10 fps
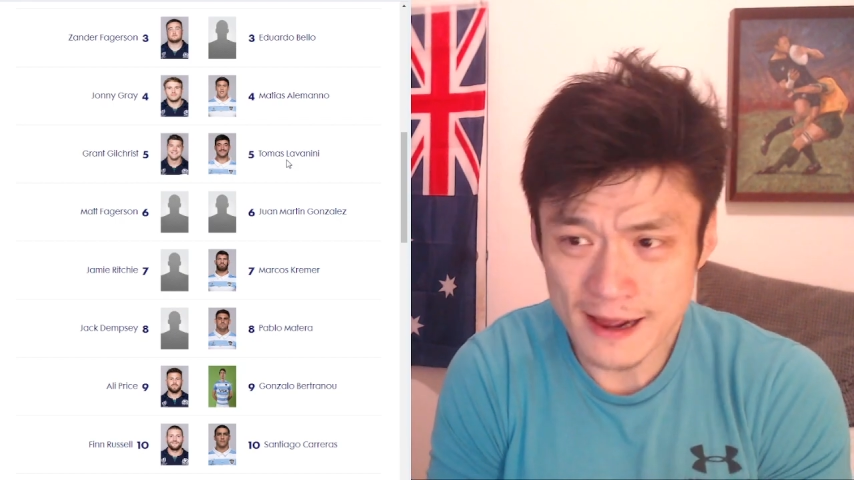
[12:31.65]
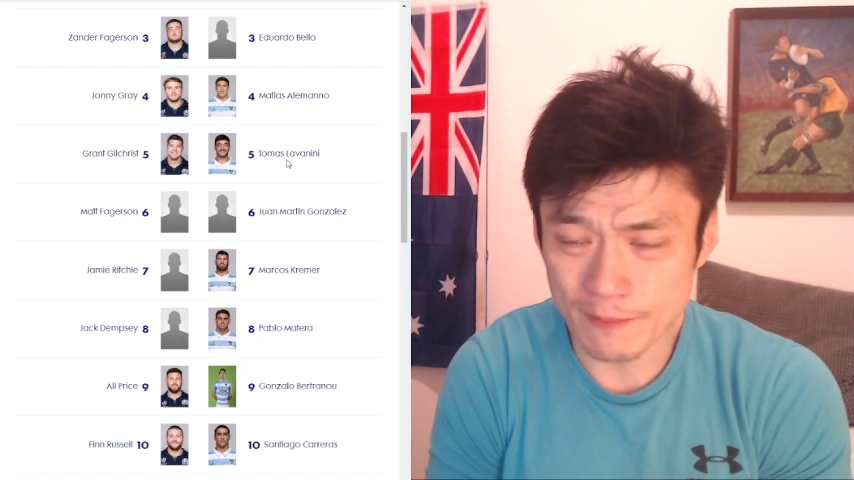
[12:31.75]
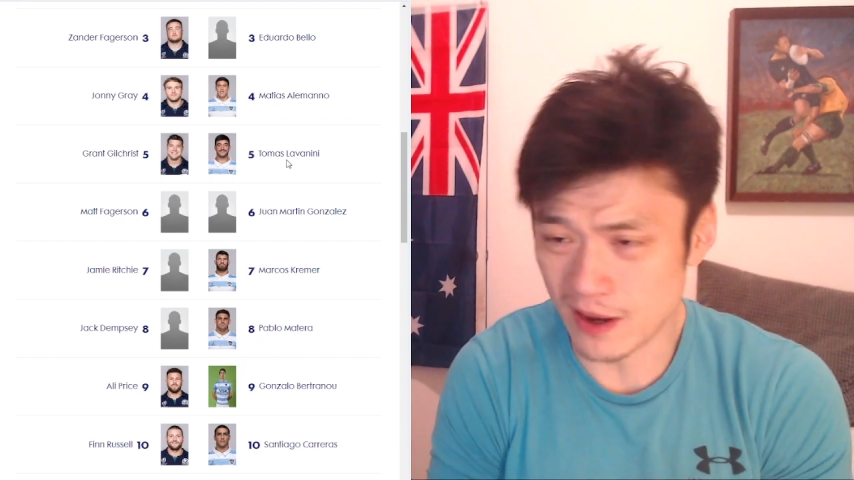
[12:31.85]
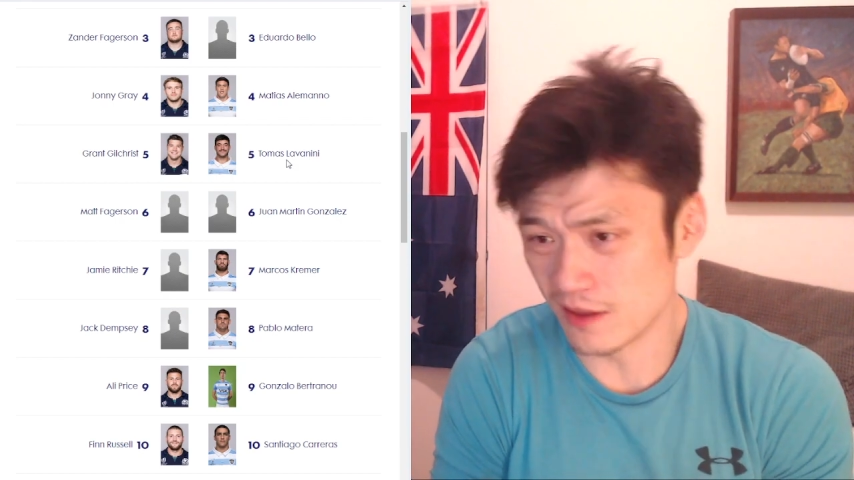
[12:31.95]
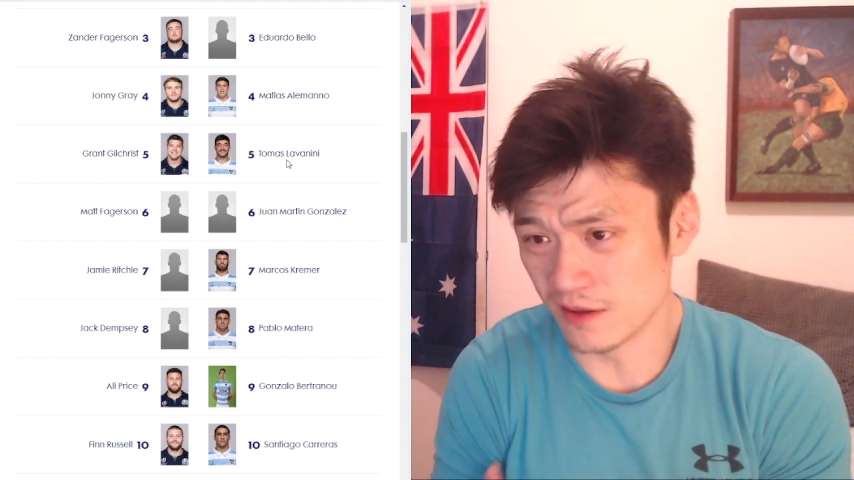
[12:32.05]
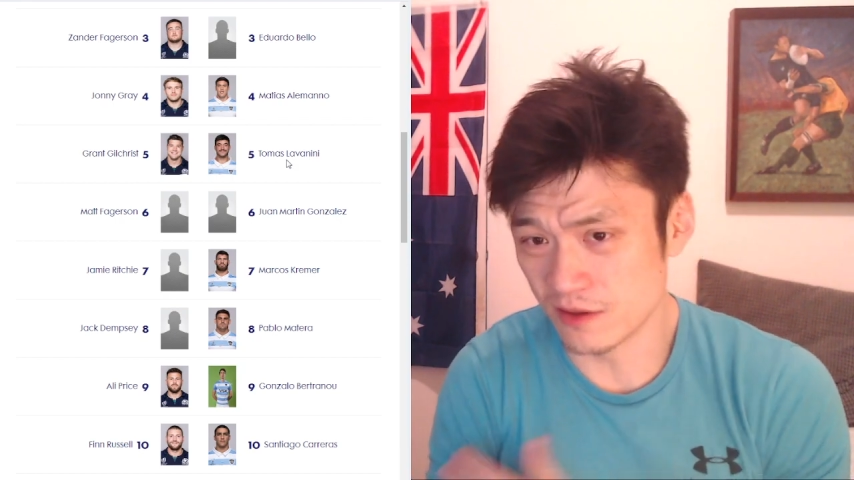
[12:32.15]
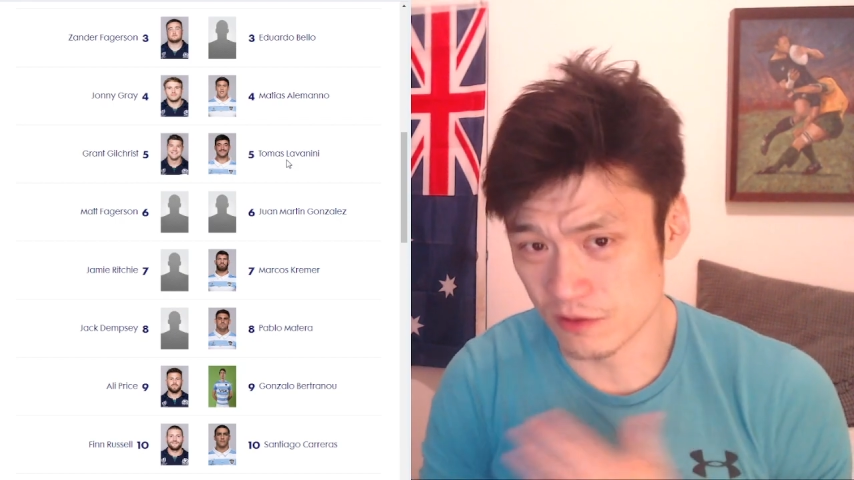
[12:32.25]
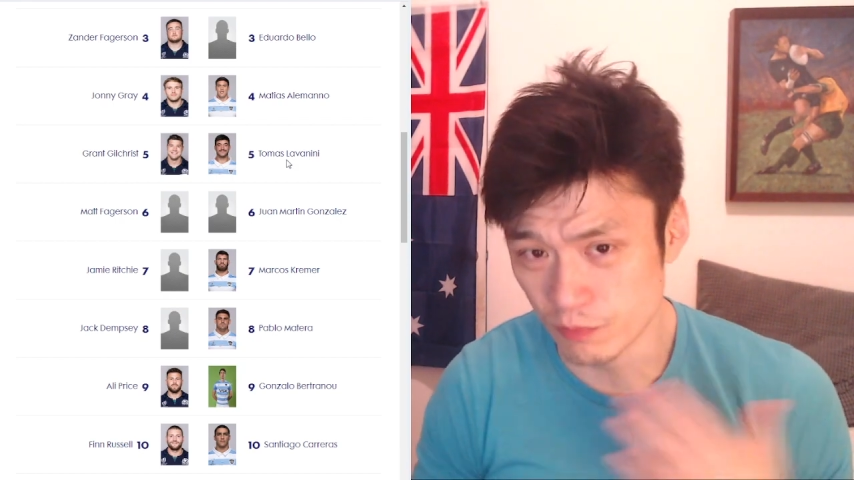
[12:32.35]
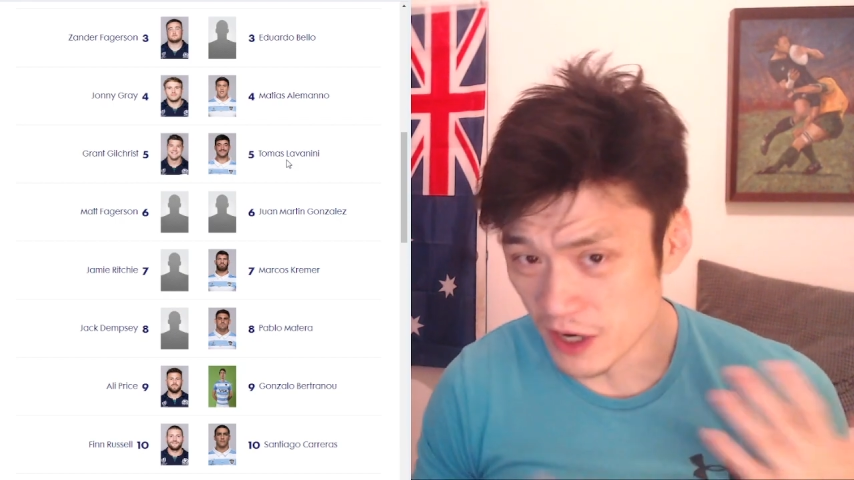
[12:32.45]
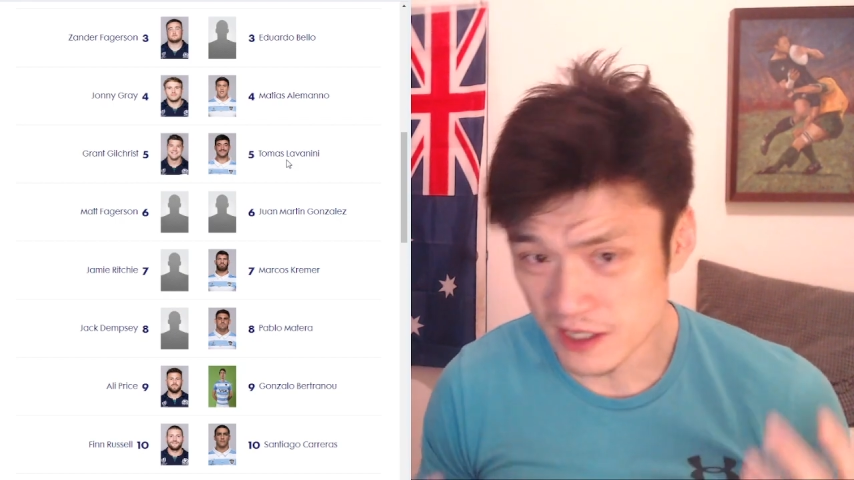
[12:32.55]
But
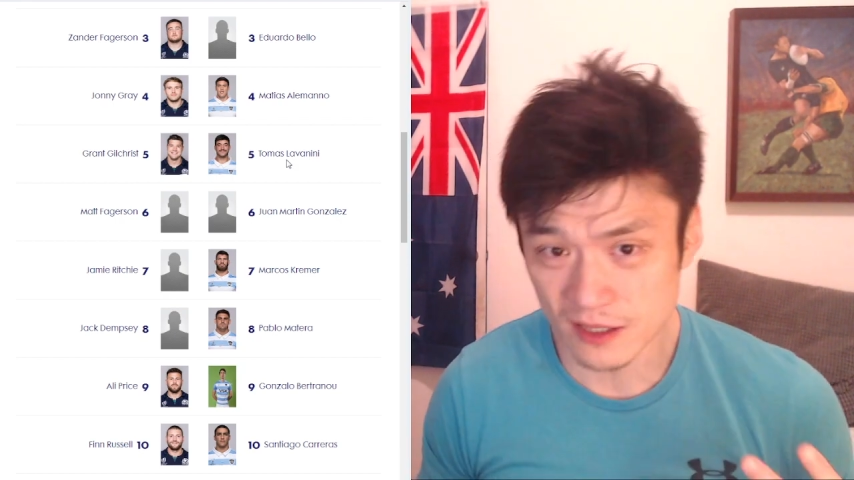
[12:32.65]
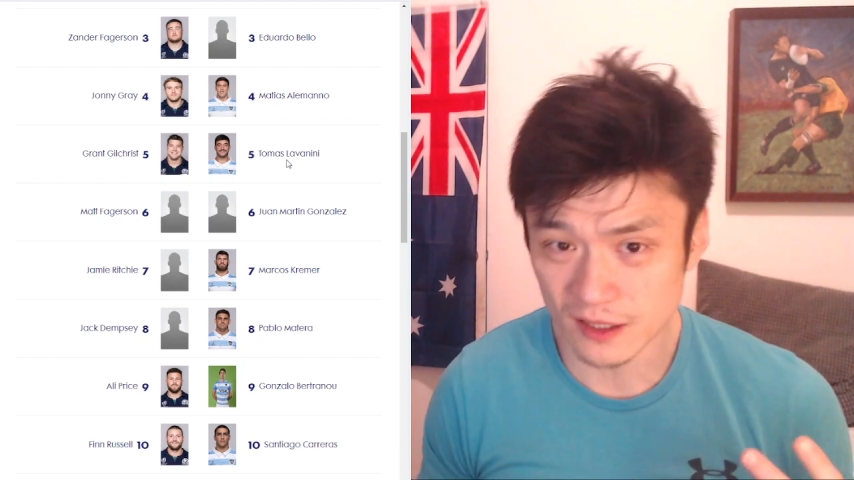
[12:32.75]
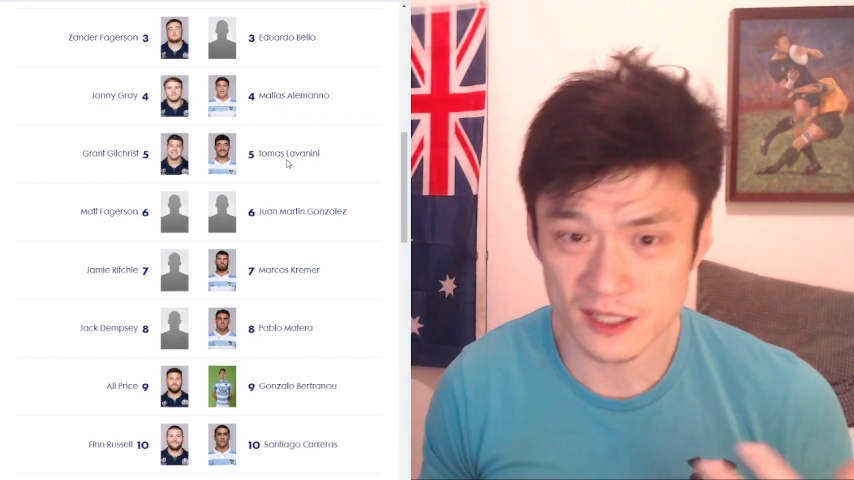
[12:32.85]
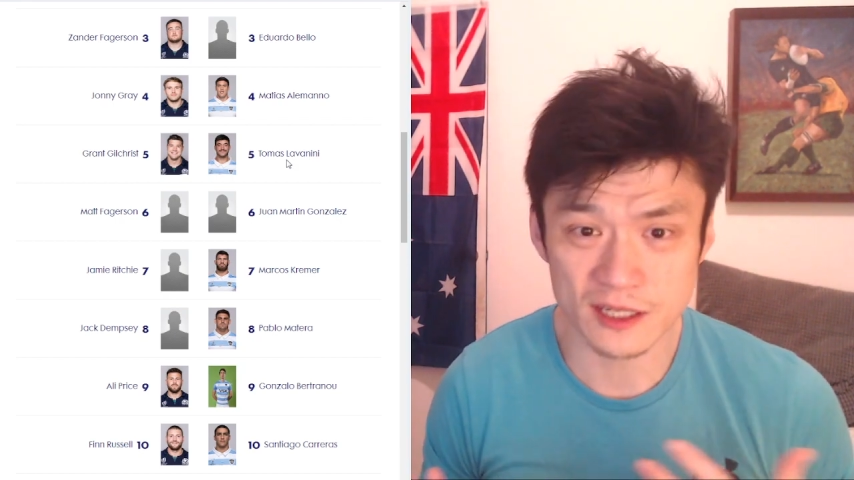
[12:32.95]
recently,